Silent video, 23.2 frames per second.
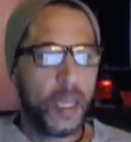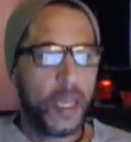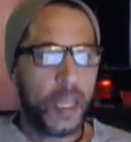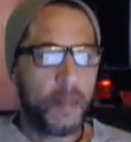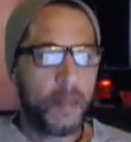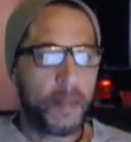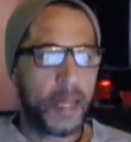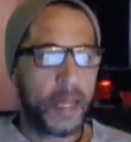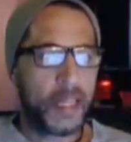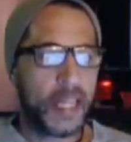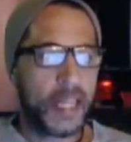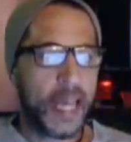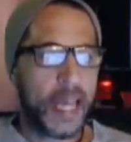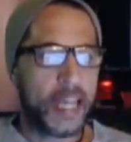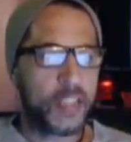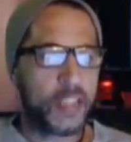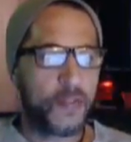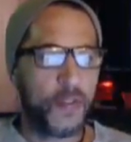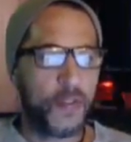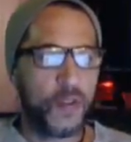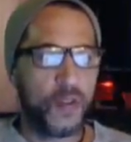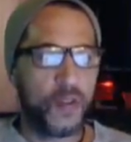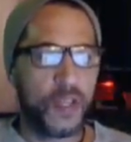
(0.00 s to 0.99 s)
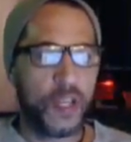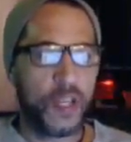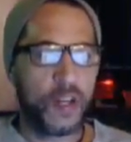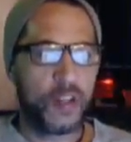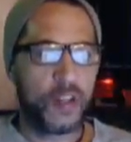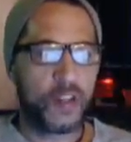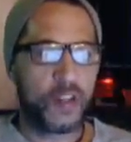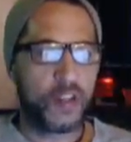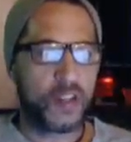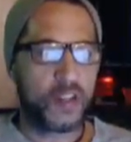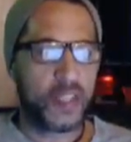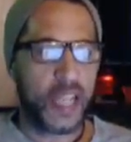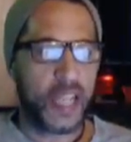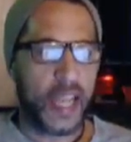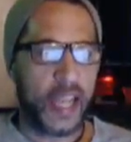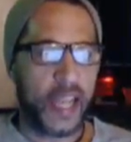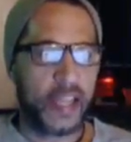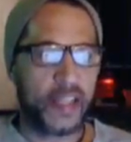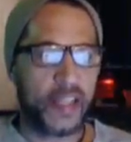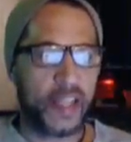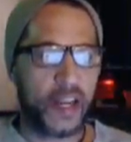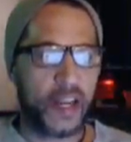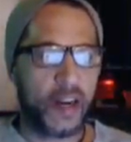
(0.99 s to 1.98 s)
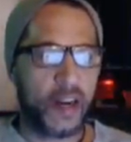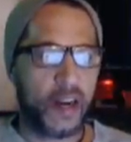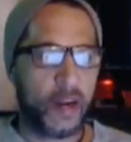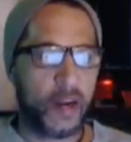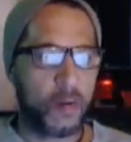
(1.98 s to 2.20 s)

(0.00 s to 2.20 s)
In my last few years of staying there,